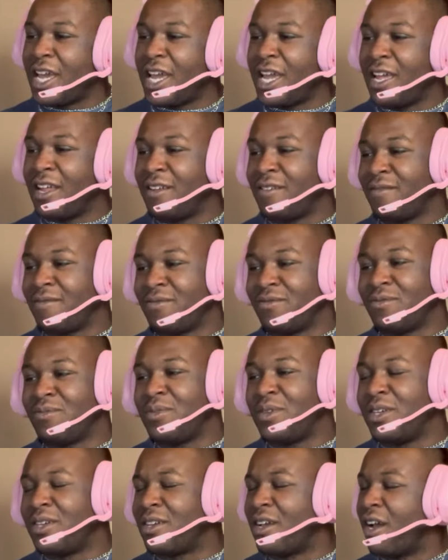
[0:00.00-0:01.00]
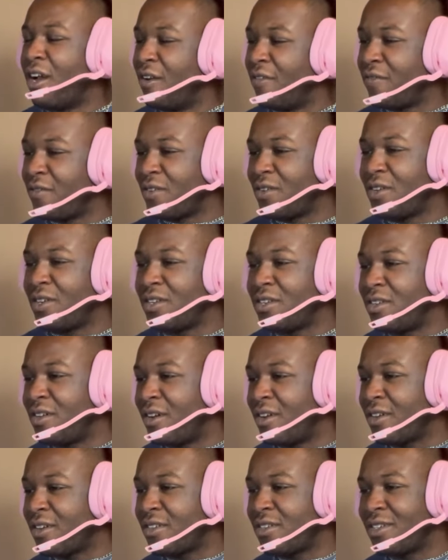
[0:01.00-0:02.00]
and being covered in
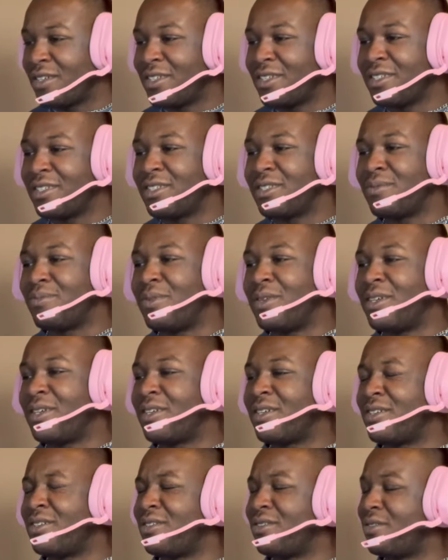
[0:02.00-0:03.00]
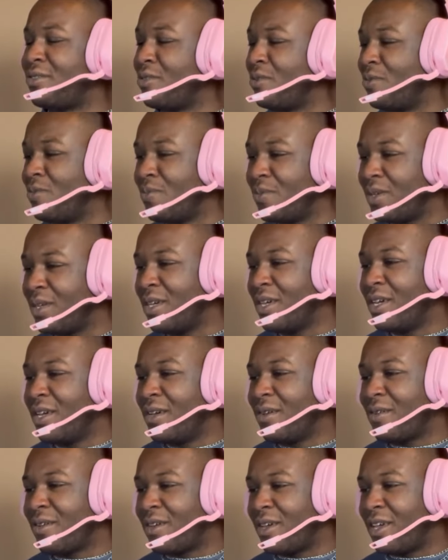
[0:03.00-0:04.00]
darkness, being consumed,
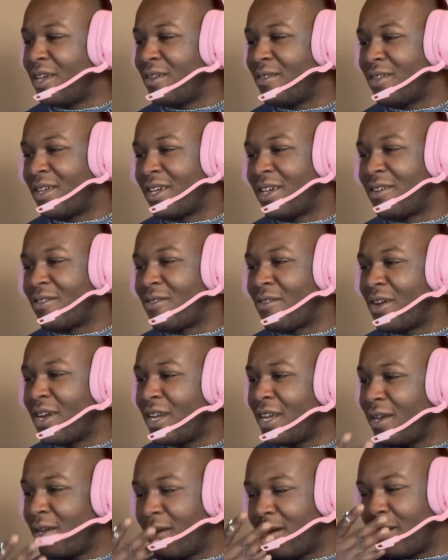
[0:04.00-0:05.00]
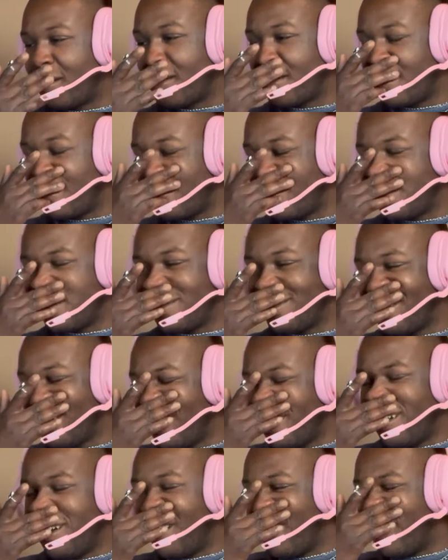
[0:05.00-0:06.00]
like creating darkness,
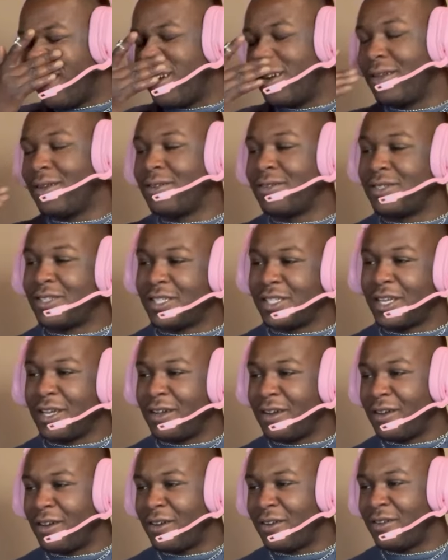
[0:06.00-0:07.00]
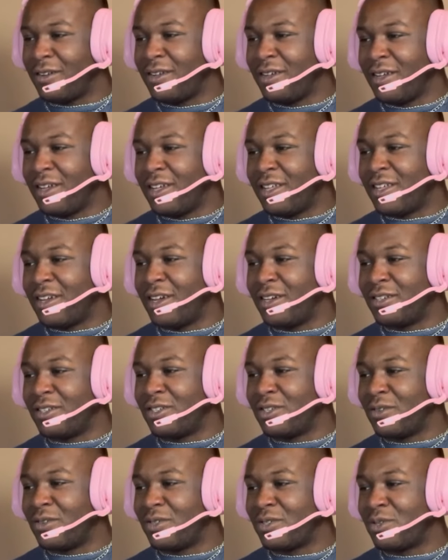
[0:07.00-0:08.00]

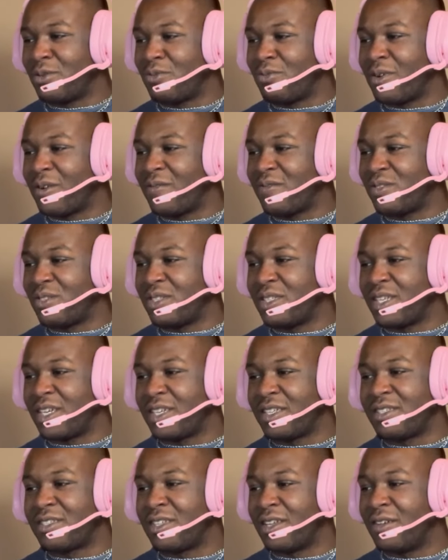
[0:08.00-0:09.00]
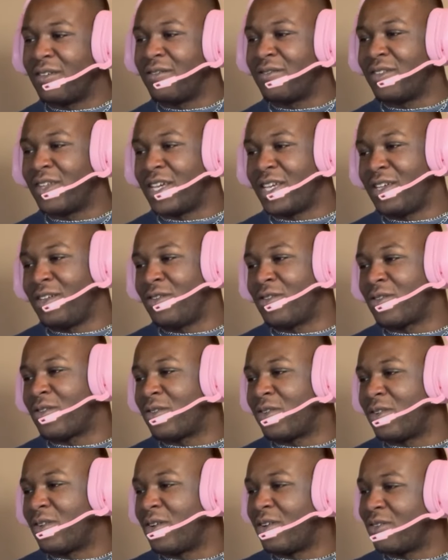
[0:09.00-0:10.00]
showing some reference like stuff, like you're
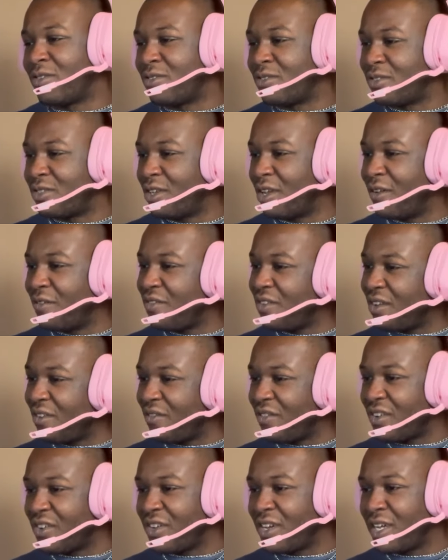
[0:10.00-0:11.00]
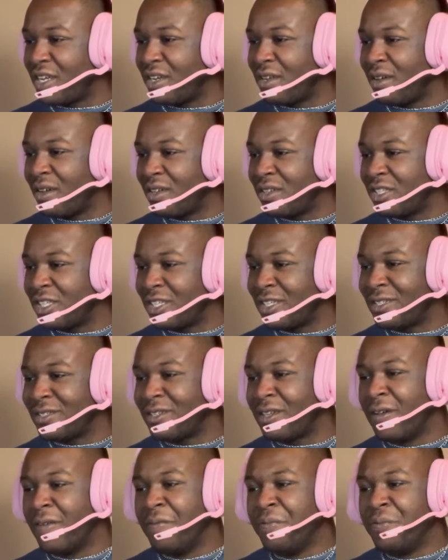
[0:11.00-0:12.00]
gonna hurt yourself at the very end of all this.